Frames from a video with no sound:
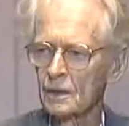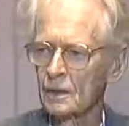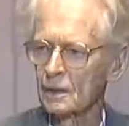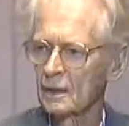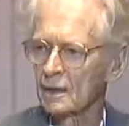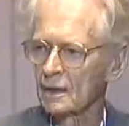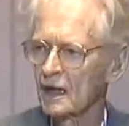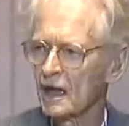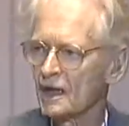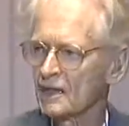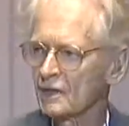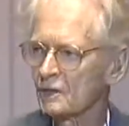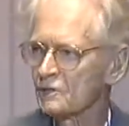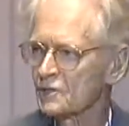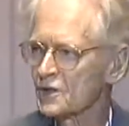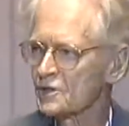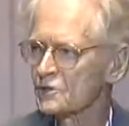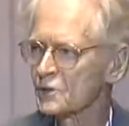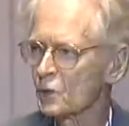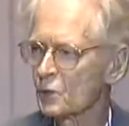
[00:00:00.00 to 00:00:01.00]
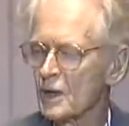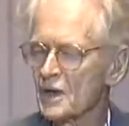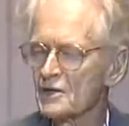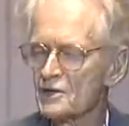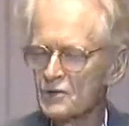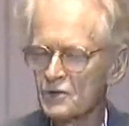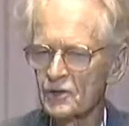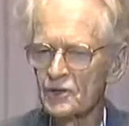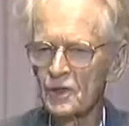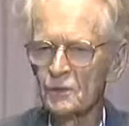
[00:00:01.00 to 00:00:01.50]
the kind of
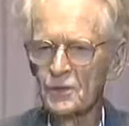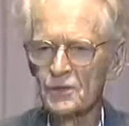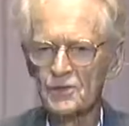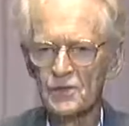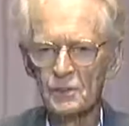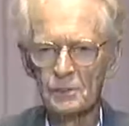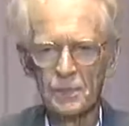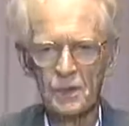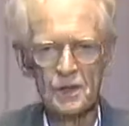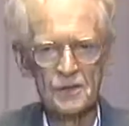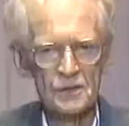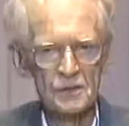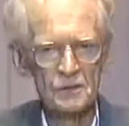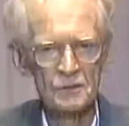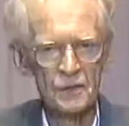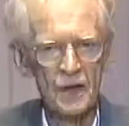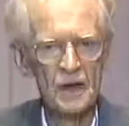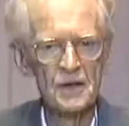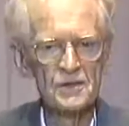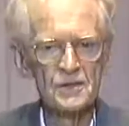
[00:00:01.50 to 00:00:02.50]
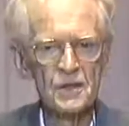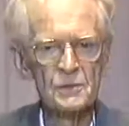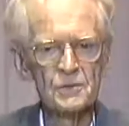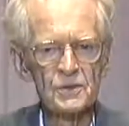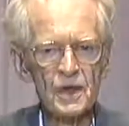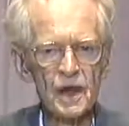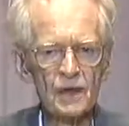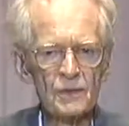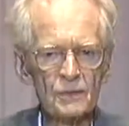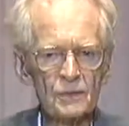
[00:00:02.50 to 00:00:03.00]
situation in which a person finds
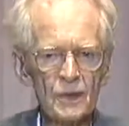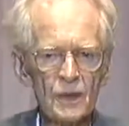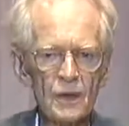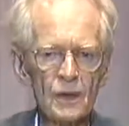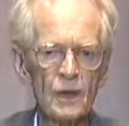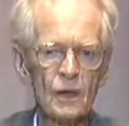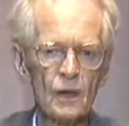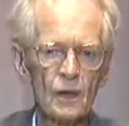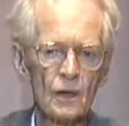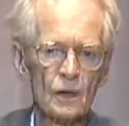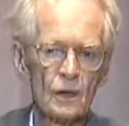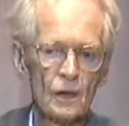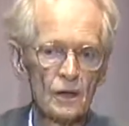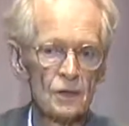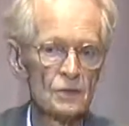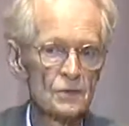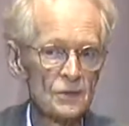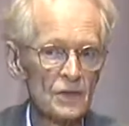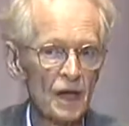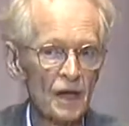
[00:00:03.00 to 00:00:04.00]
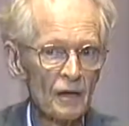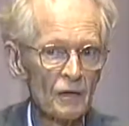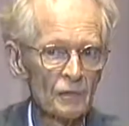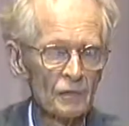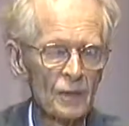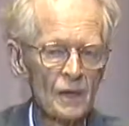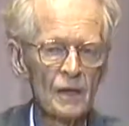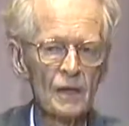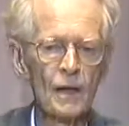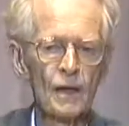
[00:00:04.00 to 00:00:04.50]
himself or herself,
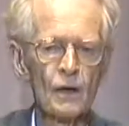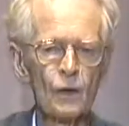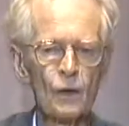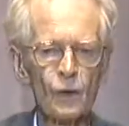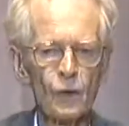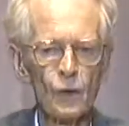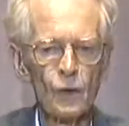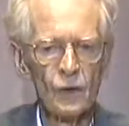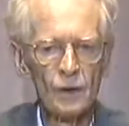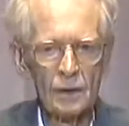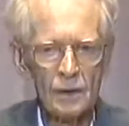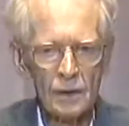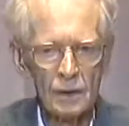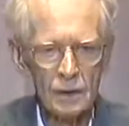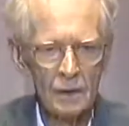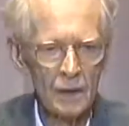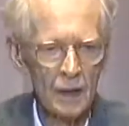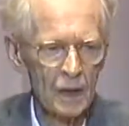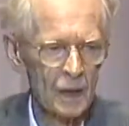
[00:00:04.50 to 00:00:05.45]
or